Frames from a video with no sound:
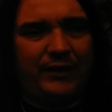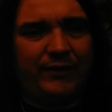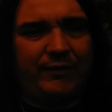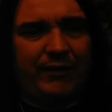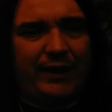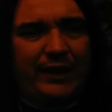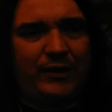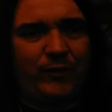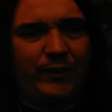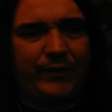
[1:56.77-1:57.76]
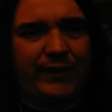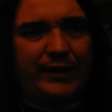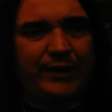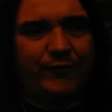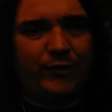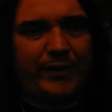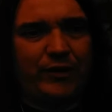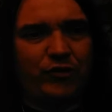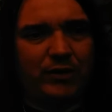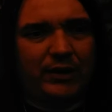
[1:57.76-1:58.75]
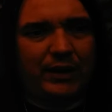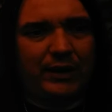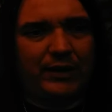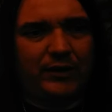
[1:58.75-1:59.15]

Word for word: there, anyone with any information uh,